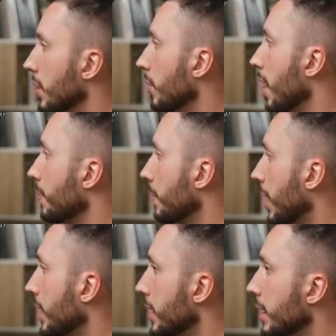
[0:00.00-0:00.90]
upper
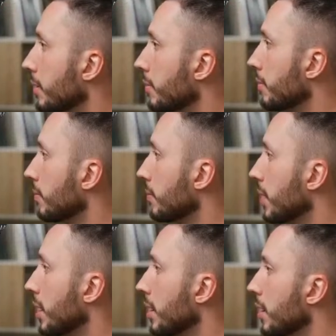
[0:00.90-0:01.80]
body
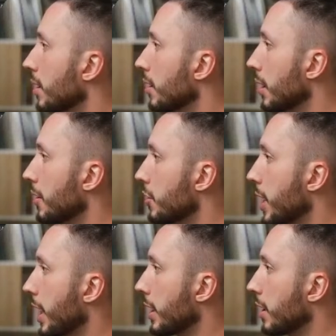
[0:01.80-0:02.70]
leather
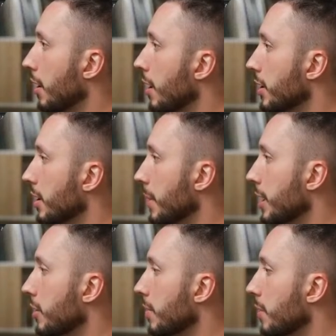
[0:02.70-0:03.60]
jacket onto the
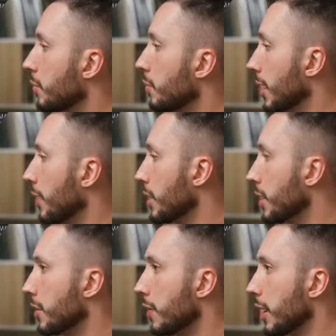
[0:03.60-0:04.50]
metahuman, which allows
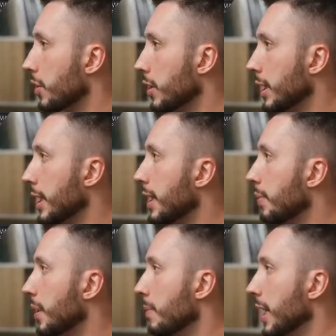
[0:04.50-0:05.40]
us to actually
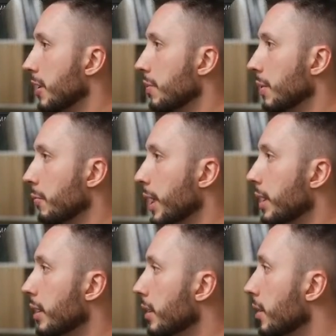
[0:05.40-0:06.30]
keep the metahuman
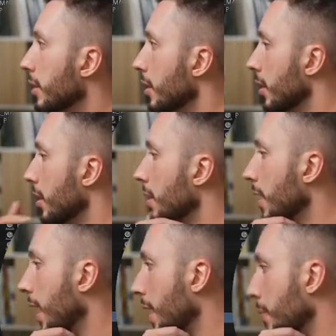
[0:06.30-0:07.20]
rig
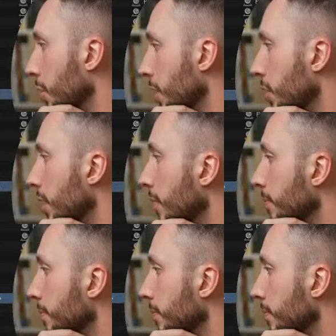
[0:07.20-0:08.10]
and position it.
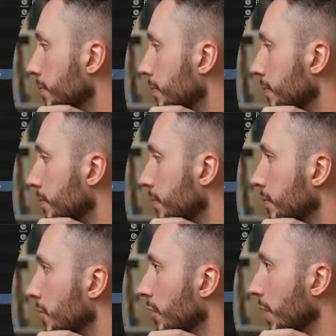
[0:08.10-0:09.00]

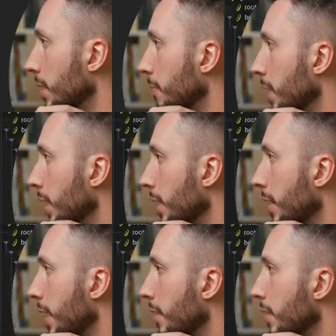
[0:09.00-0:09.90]
If I click on
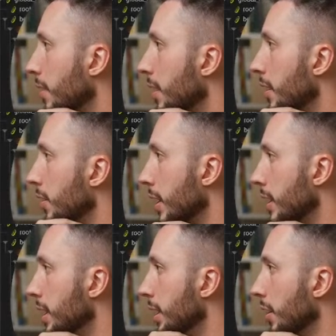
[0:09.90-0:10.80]
that, you can
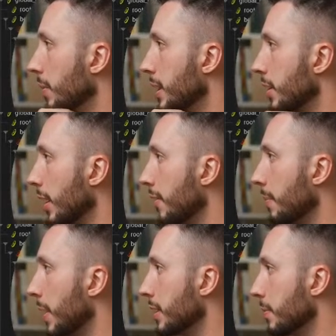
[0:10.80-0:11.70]
see here we still have the
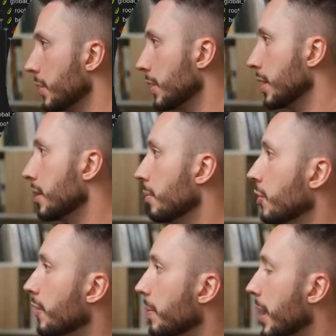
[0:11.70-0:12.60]
possibility to
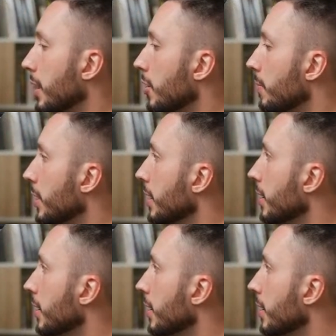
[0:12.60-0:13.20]
move the metahuman